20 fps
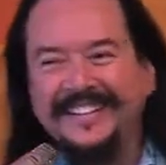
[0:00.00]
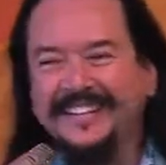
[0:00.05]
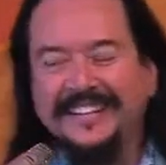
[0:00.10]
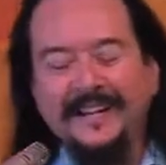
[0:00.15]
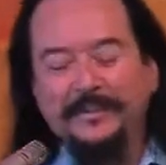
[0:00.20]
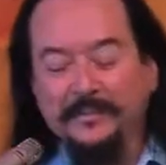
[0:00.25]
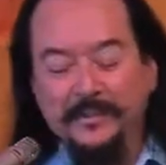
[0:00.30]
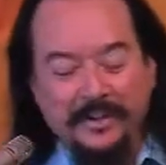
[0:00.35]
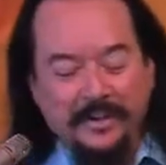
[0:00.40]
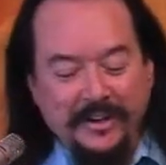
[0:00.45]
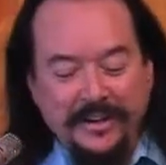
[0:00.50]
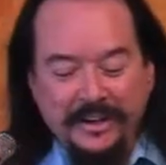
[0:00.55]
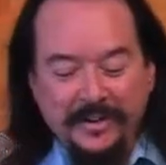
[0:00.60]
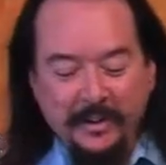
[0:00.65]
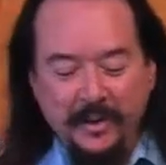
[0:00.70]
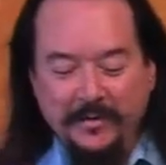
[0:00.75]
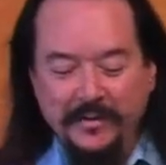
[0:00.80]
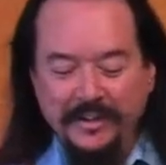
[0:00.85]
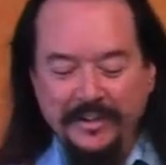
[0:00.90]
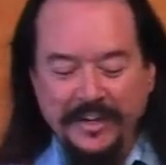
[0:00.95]
I'm sorry, I
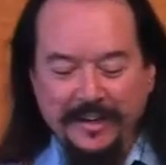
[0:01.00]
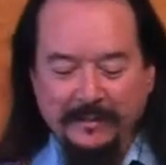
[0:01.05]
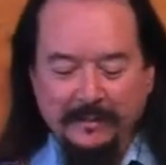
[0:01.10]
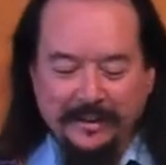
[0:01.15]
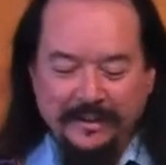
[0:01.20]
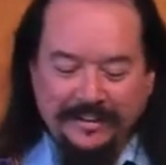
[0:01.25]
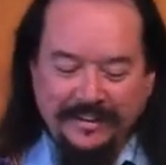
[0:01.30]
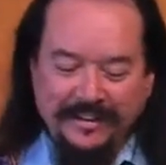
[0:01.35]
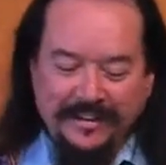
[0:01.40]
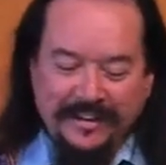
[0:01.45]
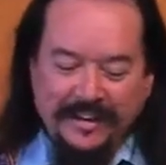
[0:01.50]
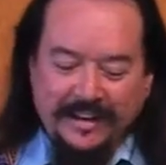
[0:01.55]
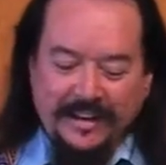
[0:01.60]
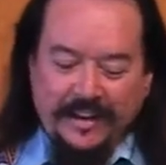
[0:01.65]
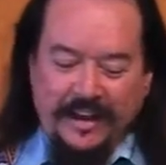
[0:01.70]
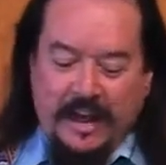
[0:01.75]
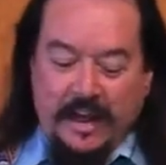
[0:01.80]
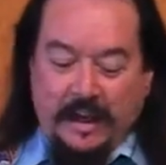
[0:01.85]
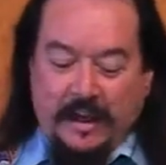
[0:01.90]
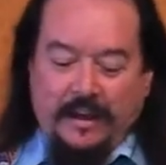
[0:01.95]
do everything
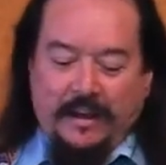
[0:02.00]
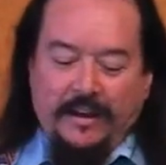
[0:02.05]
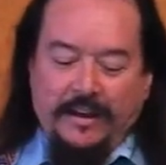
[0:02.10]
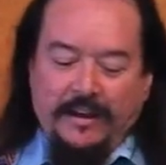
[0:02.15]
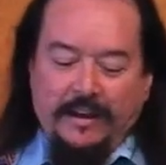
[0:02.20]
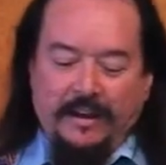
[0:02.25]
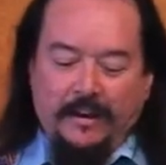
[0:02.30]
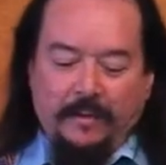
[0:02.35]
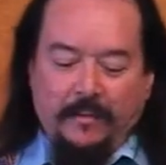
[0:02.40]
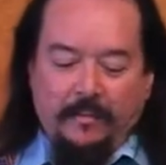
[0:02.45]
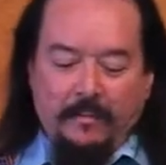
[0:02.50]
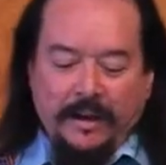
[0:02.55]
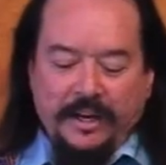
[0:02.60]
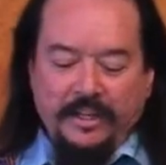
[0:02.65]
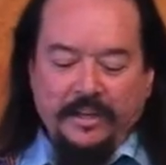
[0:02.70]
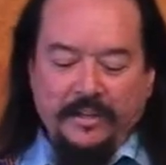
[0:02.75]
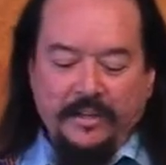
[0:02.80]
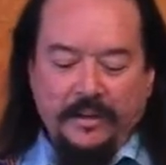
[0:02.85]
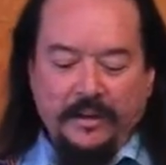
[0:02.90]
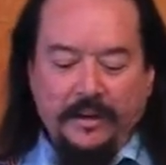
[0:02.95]
by
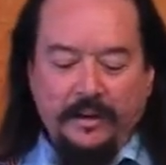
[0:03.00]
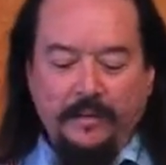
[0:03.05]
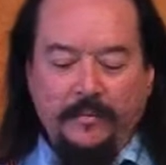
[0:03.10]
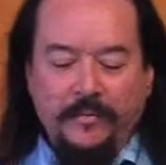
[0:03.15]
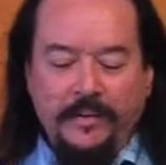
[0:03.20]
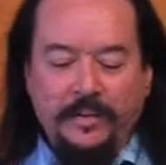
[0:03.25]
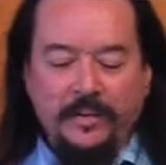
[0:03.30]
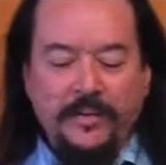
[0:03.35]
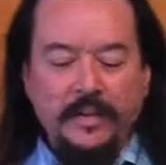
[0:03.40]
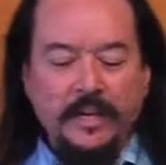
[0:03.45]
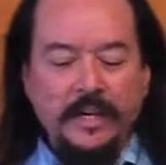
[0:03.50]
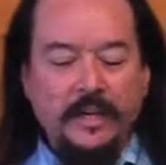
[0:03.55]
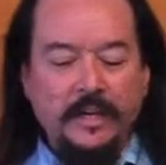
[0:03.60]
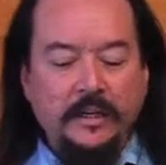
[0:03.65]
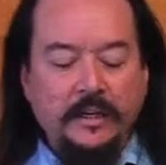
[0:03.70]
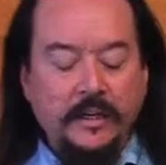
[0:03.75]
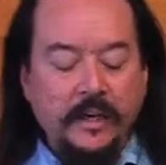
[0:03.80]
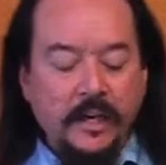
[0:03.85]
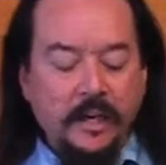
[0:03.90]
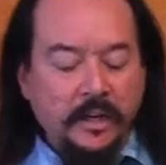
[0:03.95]

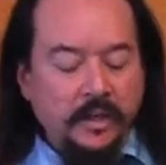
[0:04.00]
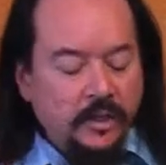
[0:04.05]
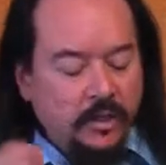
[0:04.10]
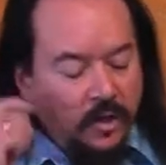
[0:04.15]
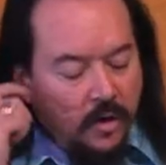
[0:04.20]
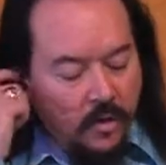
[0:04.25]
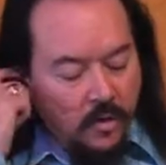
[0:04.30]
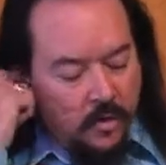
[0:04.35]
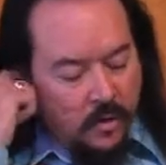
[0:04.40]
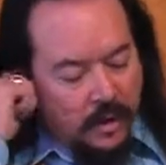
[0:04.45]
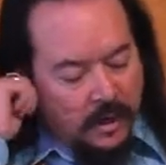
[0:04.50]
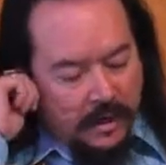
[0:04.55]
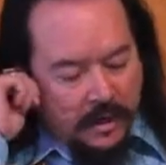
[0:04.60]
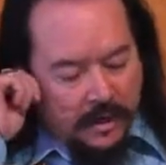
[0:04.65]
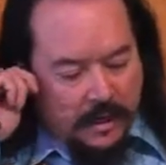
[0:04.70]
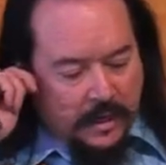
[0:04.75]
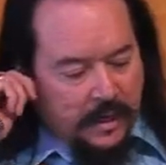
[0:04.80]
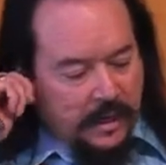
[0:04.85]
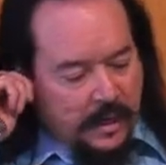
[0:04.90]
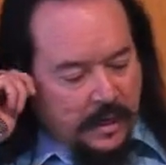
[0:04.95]
singing. So,
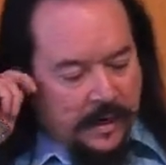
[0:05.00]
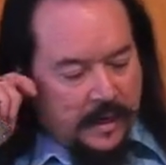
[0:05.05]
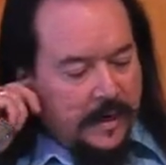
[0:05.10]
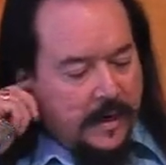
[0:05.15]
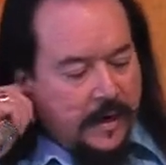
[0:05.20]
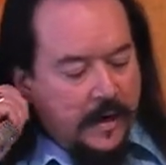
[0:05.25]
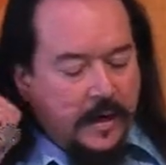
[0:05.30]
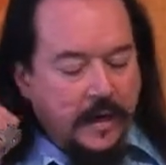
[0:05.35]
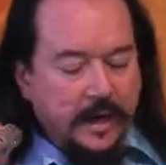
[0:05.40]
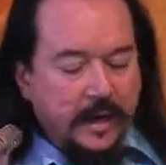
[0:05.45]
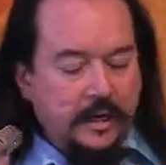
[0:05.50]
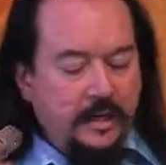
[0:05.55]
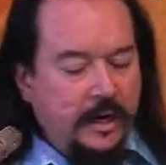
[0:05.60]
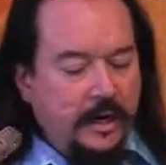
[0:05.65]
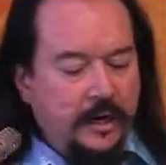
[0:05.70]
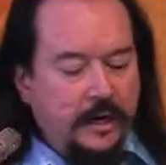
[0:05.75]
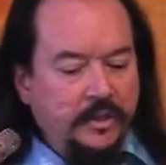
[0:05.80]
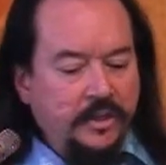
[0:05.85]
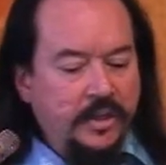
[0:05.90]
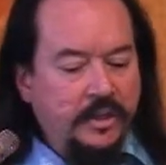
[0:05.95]

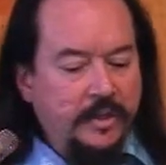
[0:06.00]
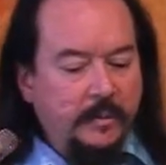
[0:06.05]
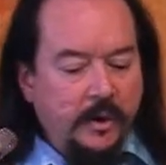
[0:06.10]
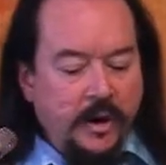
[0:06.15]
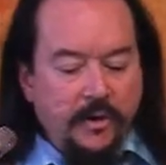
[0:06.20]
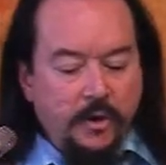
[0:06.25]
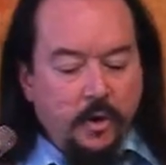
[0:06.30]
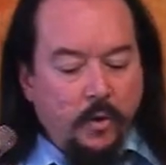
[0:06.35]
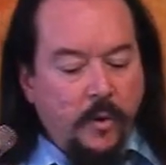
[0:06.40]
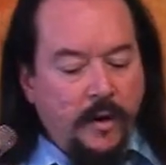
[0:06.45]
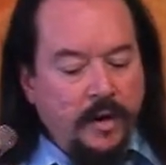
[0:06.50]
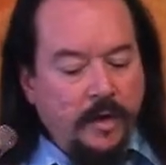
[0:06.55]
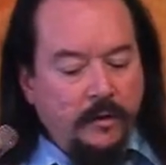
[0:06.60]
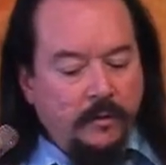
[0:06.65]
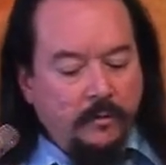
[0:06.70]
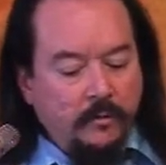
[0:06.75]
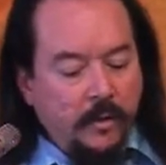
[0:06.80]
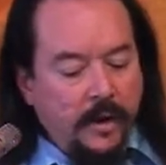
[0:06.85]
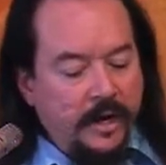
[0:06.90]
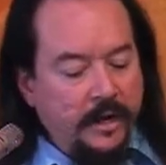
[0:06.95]
just some other quick
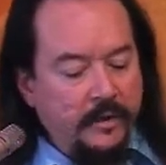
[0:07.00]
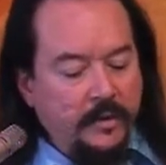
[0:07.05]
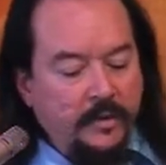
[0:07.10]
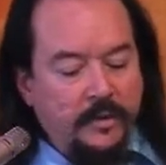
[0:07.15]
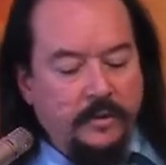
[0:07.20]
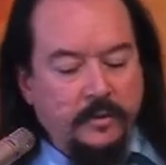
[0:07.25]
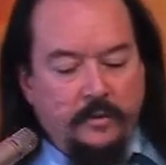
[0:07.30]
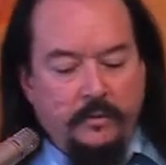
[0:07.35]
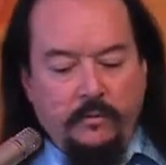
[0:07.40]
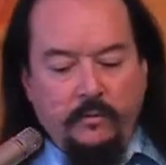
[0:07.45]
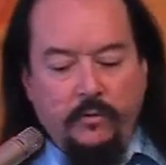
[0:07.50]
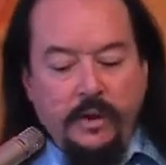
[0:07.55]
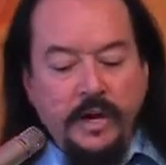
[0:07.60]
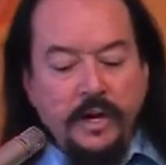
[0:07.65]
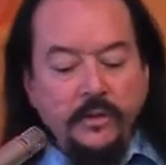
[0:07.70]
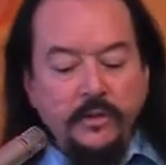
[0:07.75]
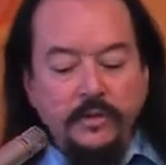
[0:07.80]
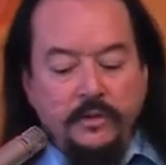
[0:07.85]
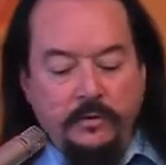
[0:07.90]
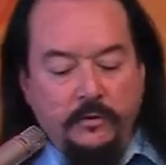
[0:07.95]
ways to
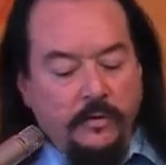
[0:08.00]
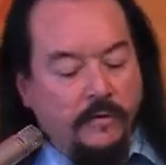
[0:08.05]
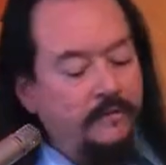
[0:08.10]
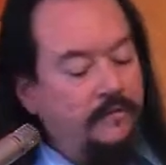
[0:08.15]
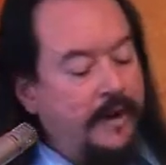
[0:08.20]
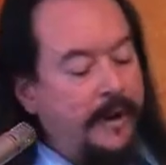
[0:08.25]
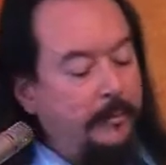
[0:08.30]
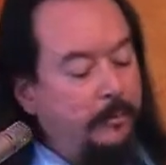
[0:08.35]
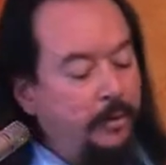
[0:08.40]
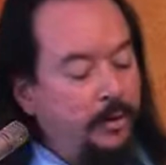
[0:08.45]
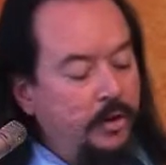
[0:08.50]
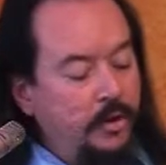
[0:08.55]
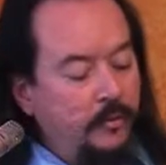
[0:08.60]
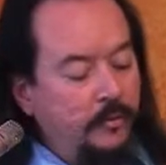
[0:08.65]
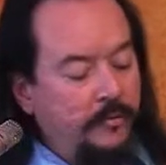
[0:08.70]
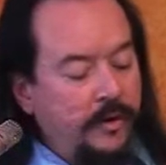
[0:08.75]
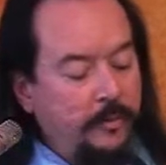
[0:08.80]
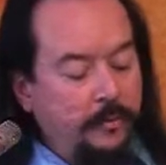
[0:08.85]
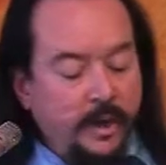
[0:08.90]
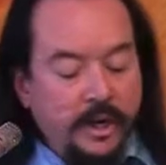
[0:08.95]
raise your
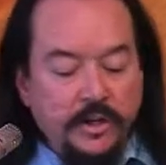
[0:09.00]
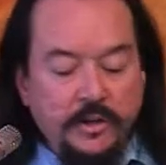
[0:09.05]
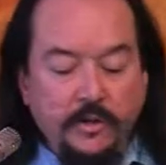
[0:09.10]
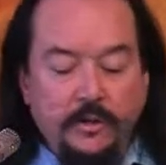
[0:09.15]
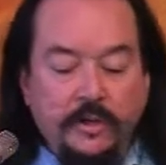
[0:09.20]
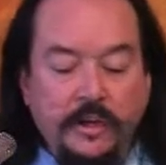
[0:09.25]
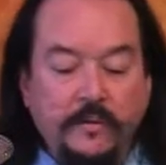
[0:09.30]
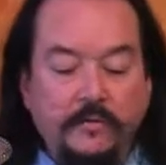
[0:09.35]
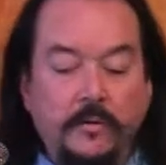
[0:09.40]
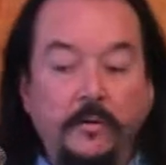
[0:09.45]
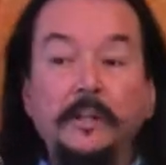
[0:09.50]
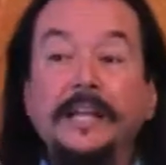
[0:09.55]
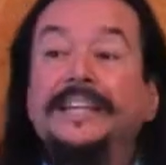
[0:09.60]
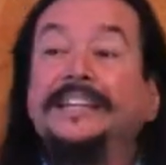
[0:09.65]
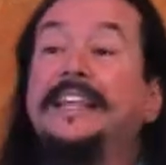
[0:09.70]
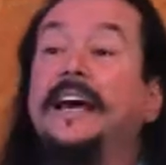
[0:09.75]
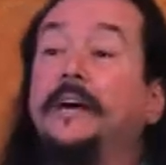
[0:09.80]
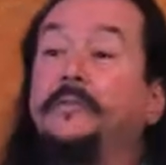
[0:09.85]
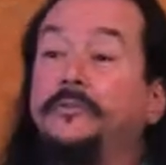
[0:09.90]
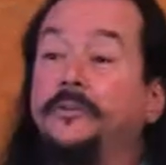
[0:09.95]
vibrational level.
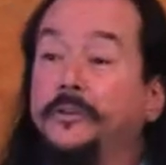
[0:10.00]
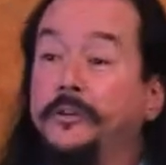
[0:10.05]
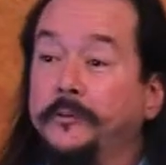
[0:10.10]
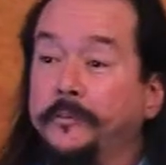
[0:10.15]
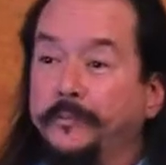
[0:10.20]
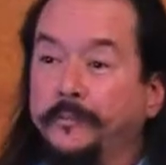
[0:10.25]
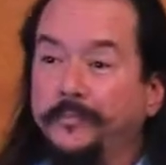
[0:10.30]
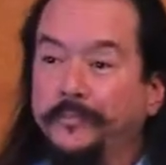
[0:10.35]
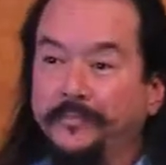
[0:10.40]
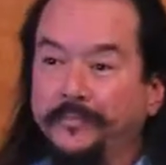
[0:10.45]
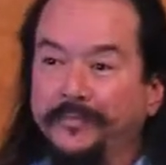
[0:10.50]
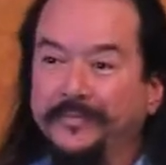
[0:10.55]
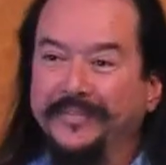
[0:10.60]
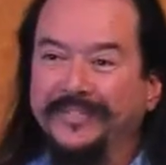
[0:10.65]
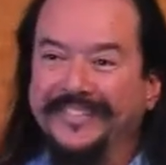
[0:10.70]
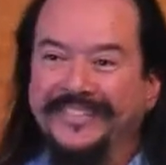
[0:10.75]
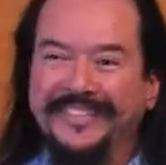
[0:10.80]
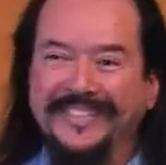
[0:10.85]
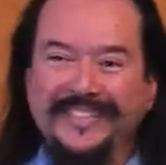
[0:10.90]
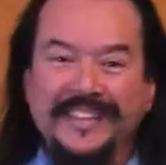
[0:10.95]
Laughter.
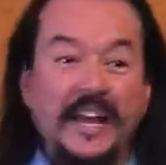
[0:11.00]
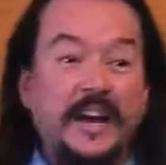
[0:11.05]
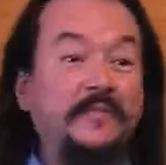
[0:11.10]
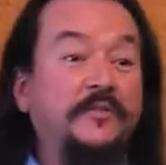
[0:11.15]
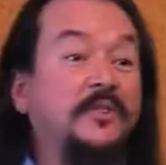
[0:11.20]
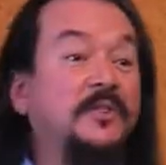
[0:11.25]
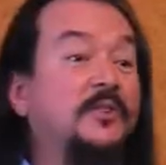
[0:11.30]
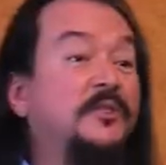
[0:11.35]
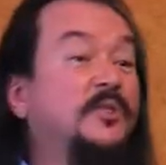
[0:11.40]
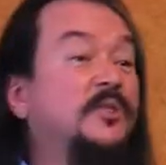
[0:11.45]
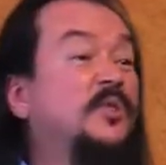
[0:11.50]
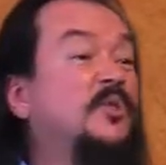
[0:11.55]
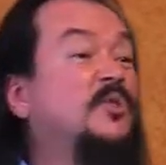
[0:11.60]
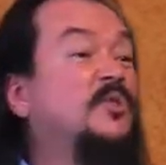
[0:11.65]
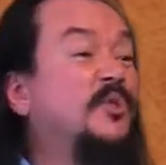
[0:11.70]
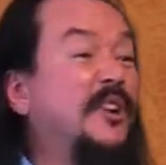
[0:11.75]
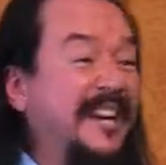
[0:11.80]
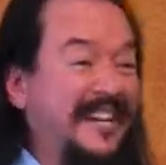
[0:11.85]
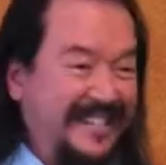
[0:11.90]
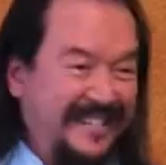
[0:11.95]
Laughter's
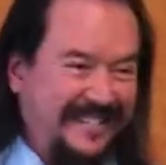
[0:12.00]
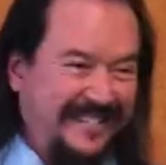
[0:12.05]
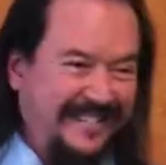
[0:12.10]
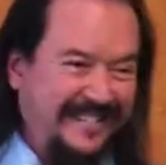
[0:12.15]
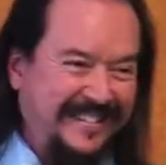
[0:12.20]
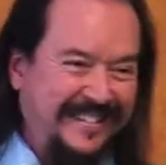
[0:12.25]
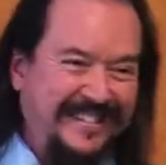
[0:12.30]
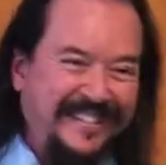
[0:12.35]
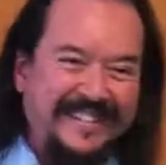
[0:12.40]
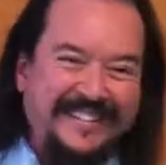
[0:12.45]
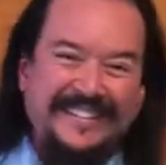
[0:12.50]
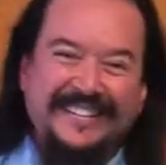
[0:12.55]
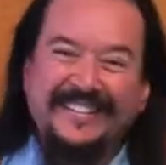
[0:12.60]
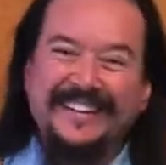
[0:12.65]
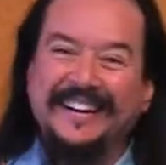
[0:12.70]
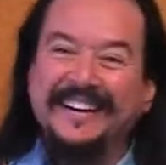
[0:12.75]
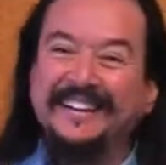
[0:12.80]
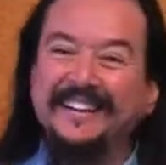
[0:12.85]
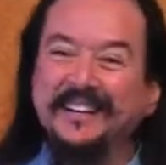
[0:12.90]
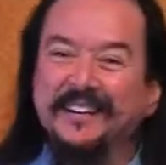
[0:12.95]
great.
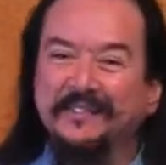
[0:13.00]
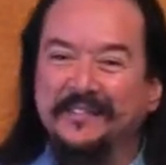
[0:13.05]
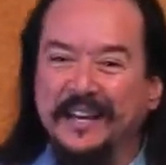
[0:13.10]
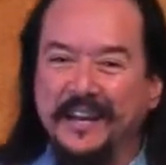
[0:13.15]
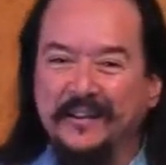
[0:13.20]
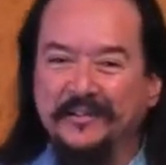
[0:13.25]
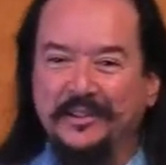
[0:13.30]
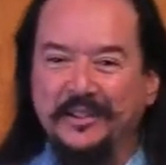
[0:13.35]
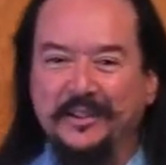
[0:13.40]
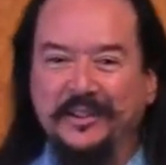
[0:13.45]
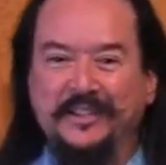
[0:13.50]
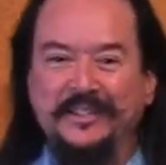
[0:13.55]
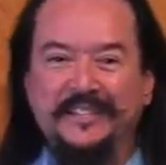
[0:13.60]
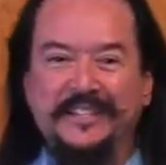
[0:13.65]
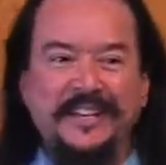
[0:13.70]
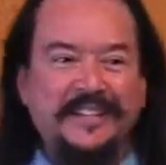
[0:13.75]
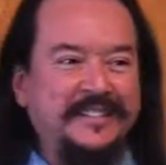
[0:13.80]
I love laughter.